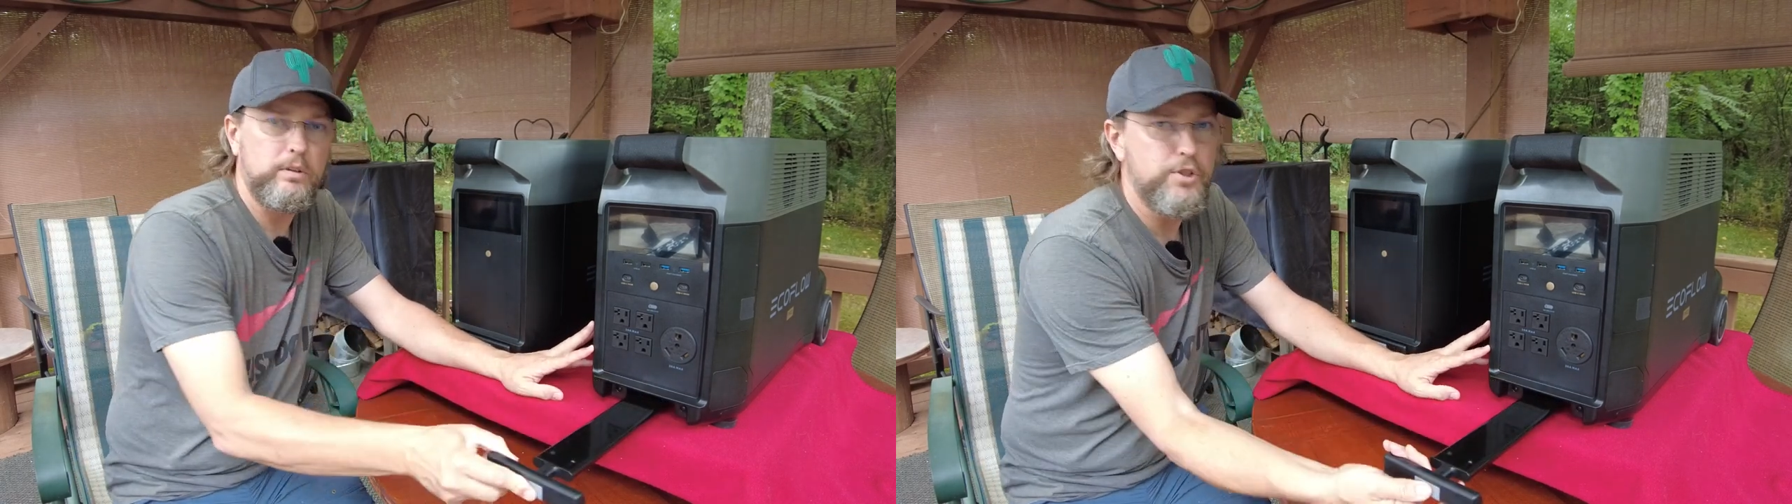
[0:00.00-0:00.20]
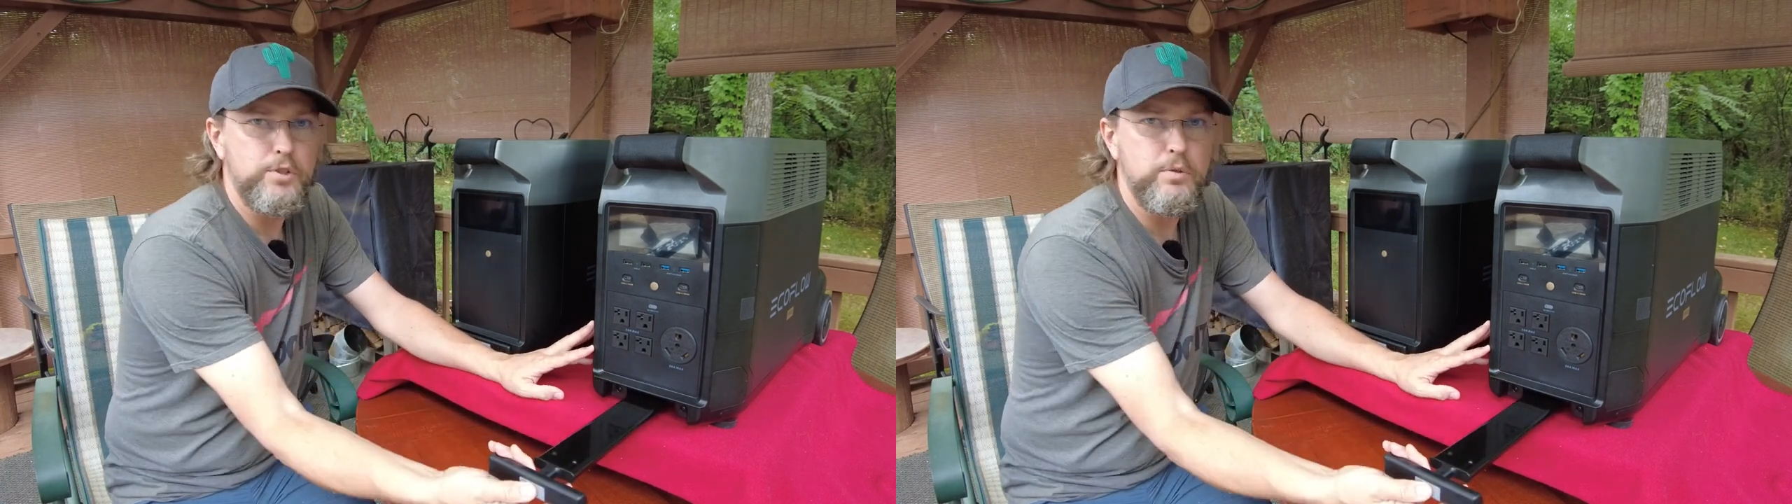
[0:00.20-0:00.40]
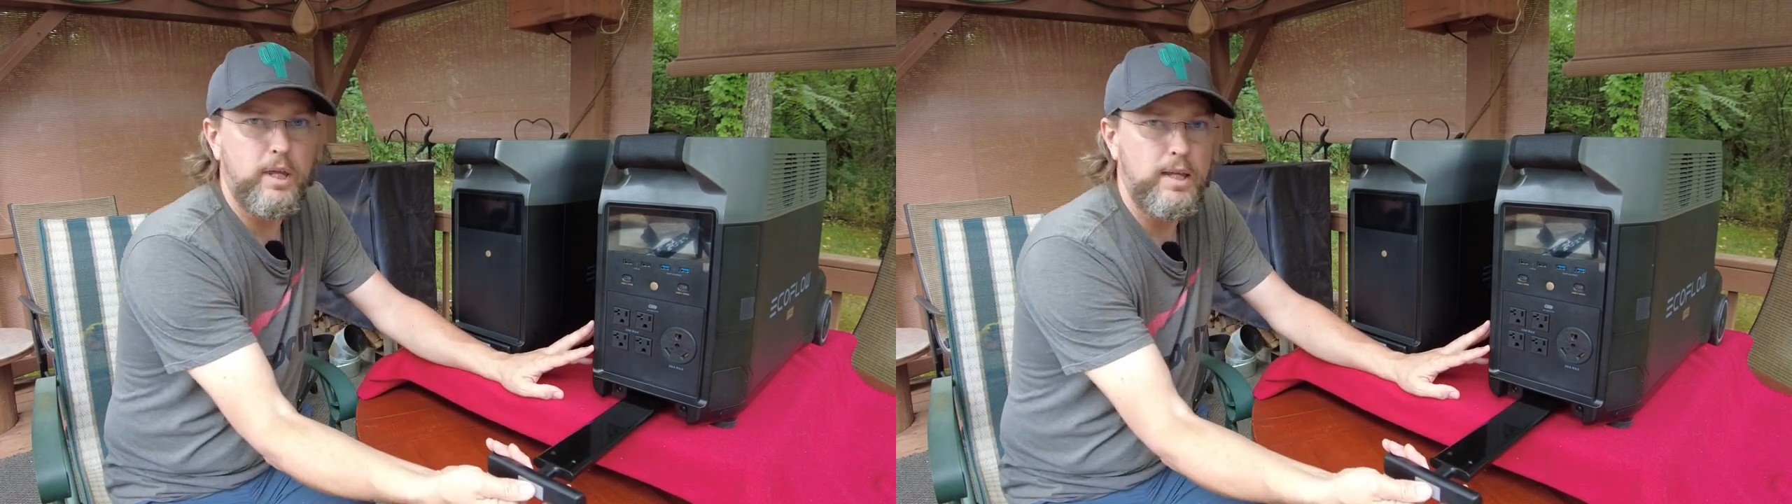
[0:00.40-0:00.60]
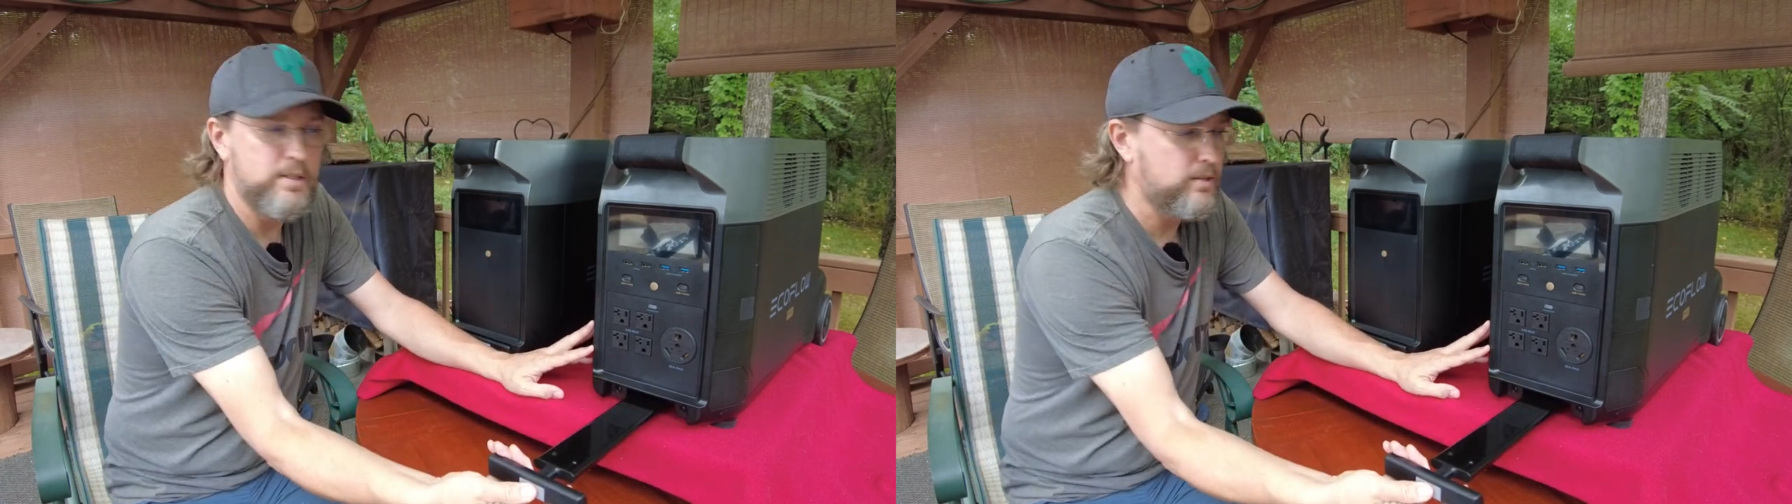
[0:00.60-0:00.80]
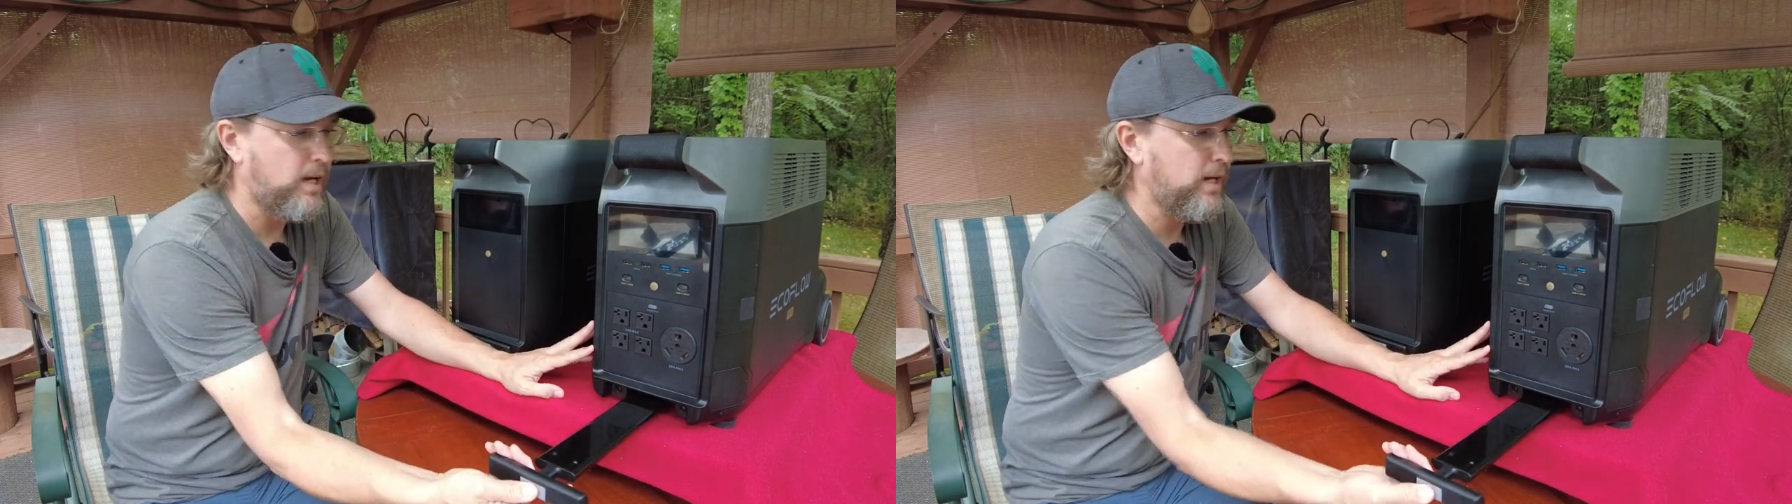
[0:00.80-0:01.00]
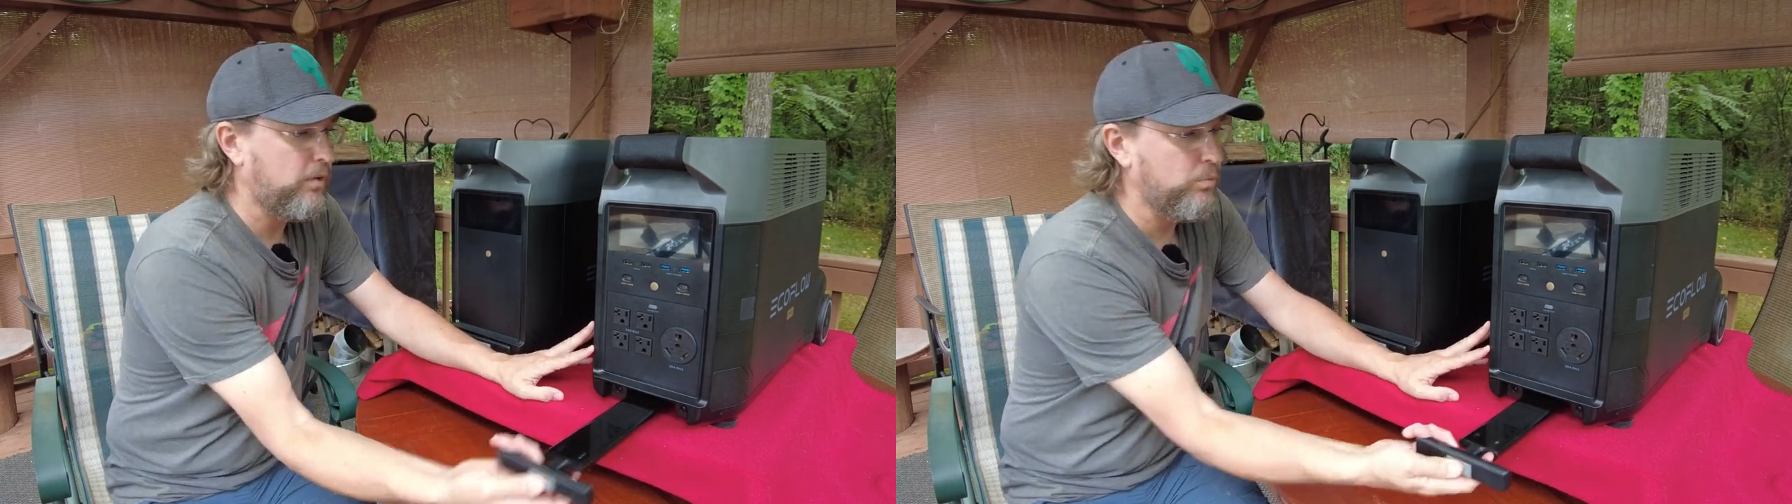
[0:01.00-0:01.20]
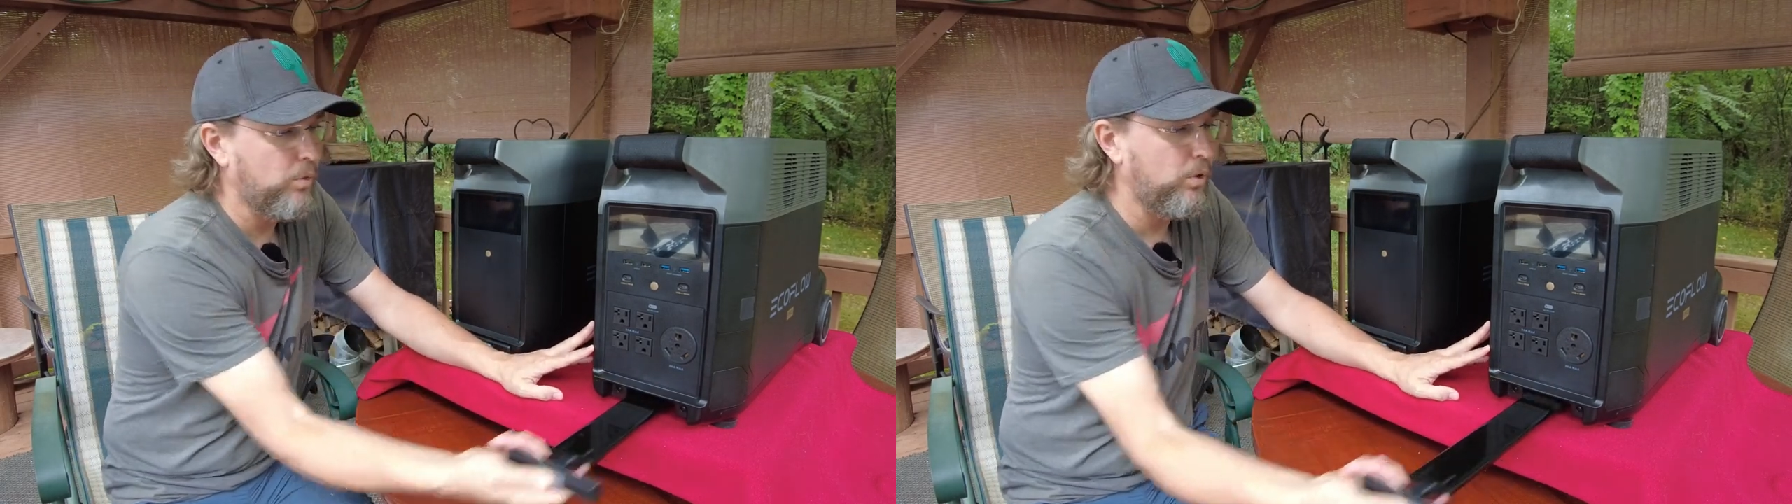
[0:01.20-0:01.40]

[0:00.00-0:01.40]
suitcase style